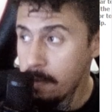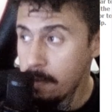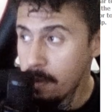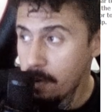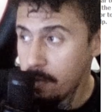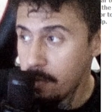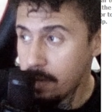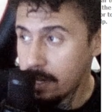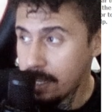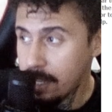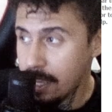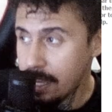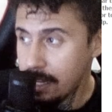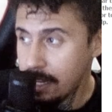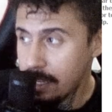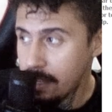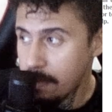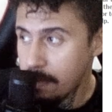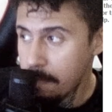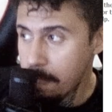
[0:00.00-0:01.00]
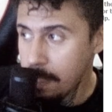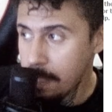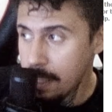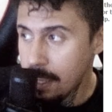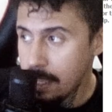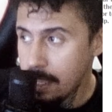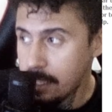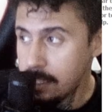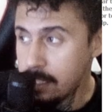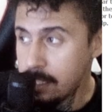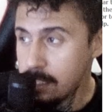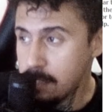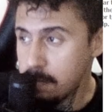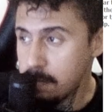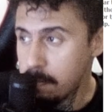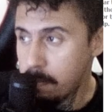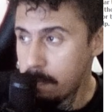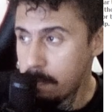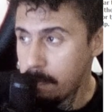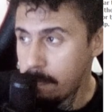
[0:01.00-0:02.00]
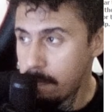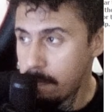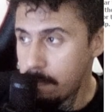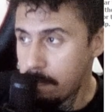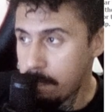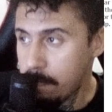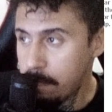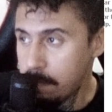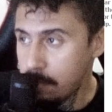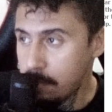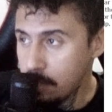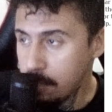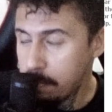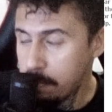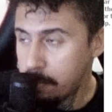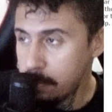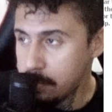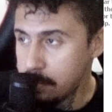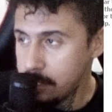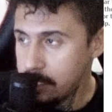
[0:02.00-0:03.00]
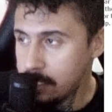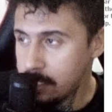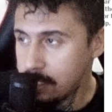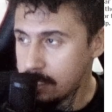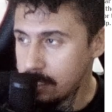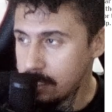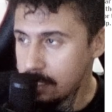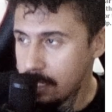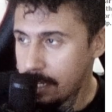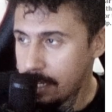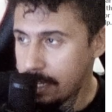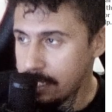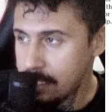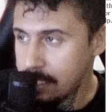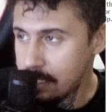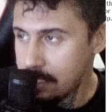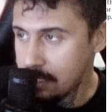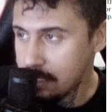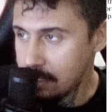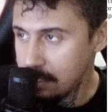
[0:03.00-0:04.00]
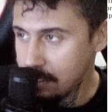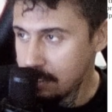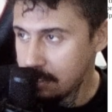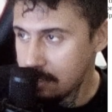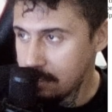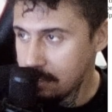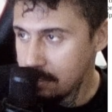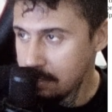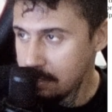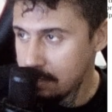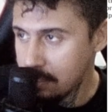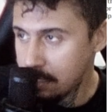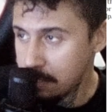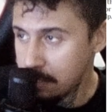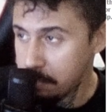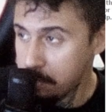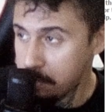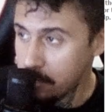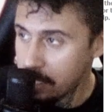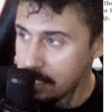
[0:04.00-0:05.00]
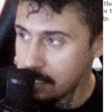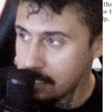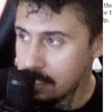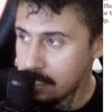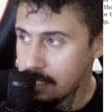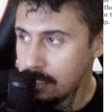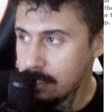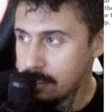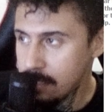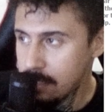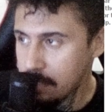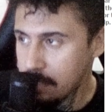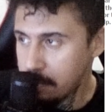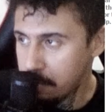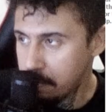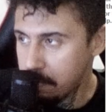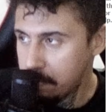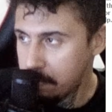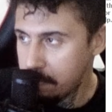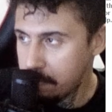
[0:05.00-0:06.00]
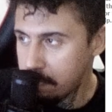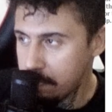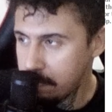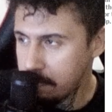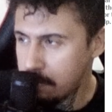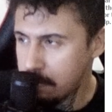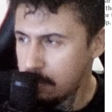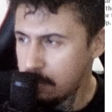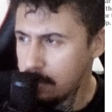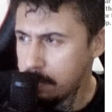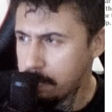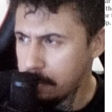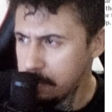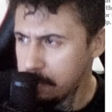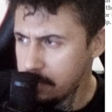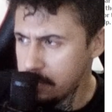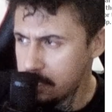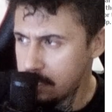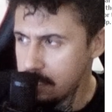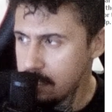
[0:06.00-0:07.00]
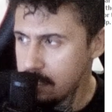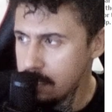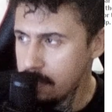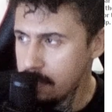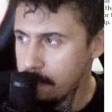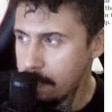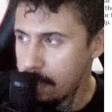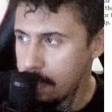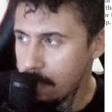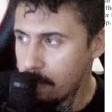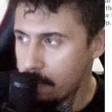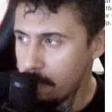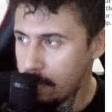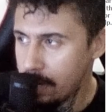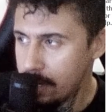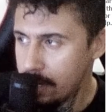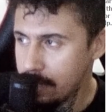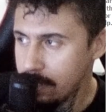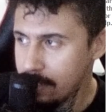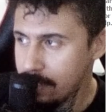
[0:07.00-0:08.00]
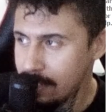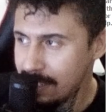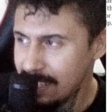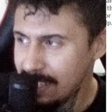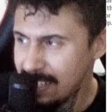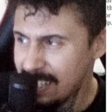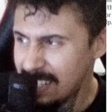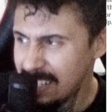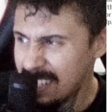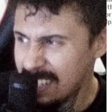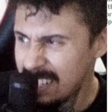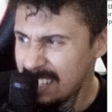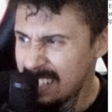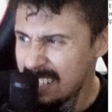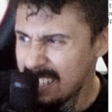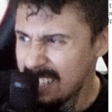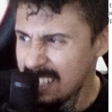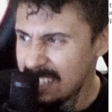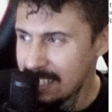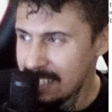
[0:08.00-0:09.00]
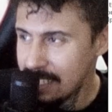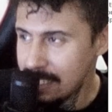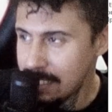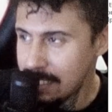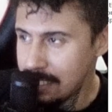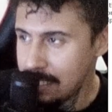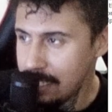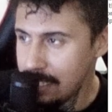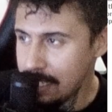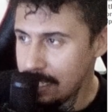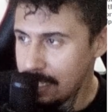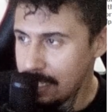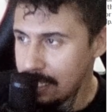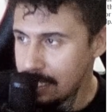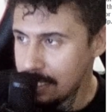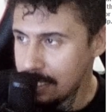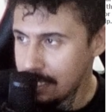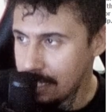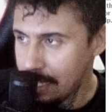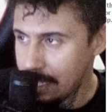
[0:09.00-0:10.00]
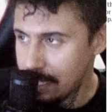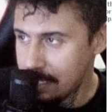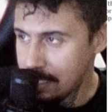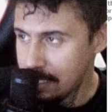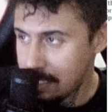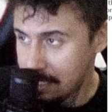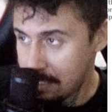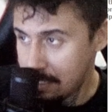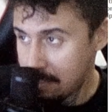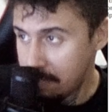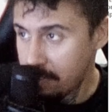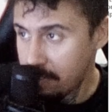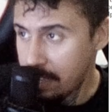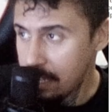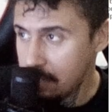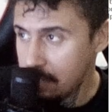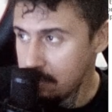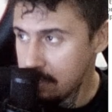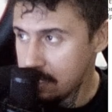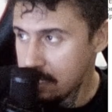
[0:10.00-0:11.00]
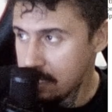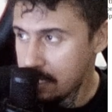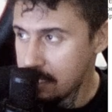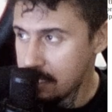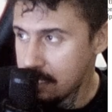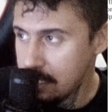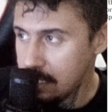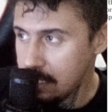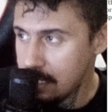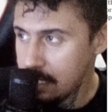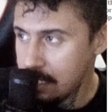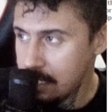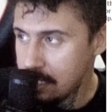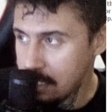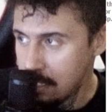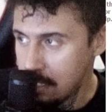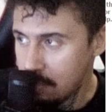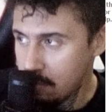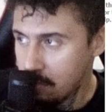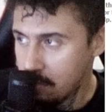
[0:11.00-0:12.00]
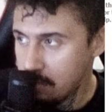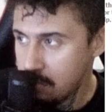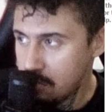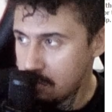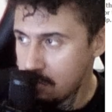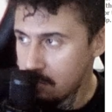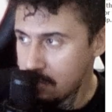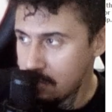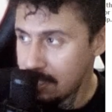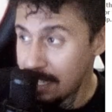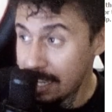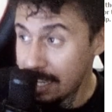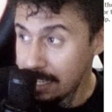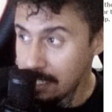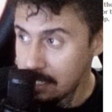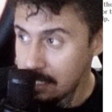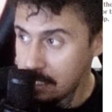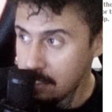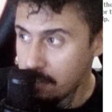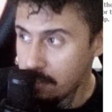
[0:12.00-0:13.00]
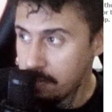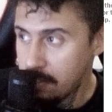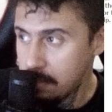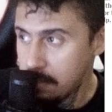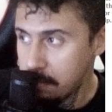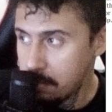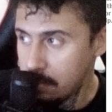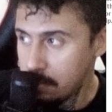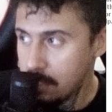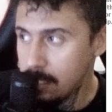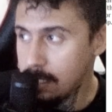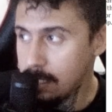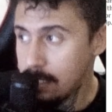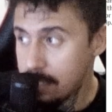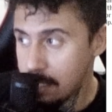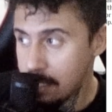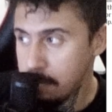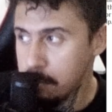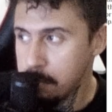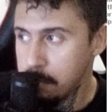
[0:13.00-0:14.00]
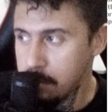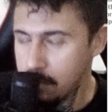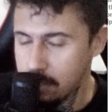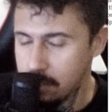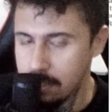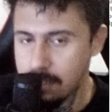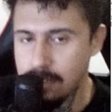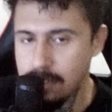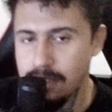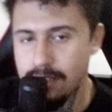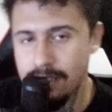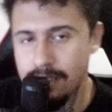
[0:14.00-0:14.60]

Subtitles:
we are getting this book publisher ID, the book ID in the table book publishers, where this value, this ID, is equals to the ID of the book in the table books.